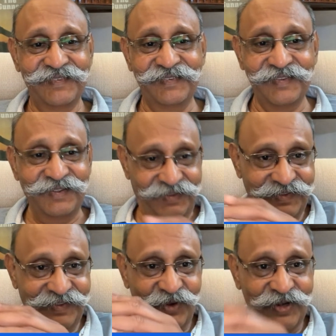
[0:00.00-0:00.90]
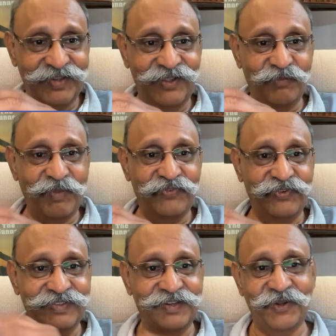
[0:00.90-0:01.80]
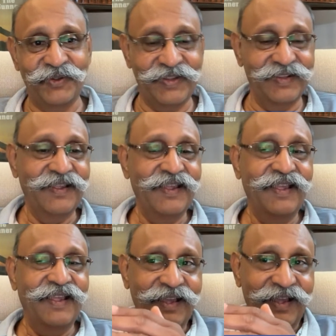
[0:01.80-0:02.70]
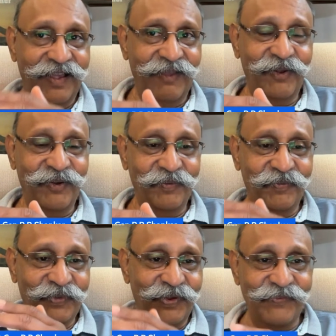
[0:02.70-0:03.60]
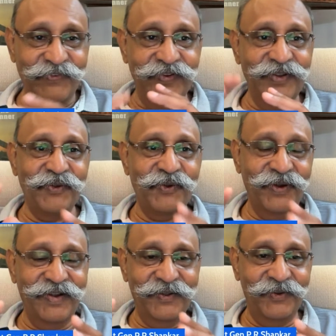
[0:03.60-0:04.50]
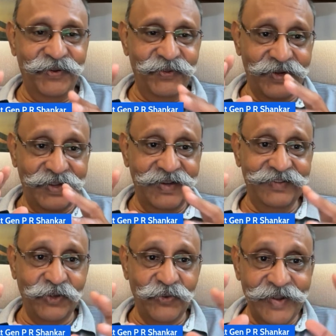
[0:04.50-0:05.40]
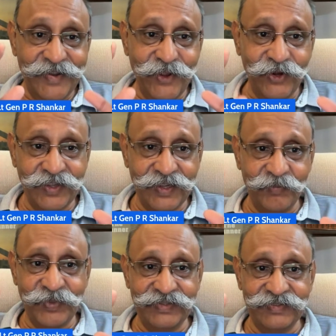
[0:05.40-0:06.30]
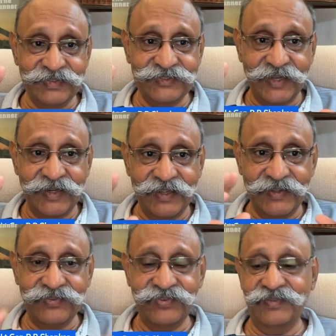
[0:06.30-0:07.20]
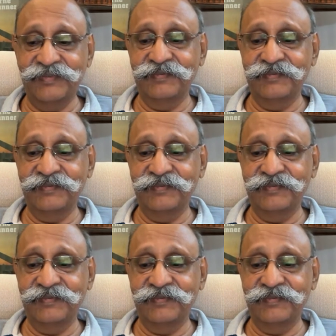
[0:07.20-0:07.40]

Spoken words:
This is what those buffoons are talking. I don't know. When you go into it, you realize how idiotic a place this China is.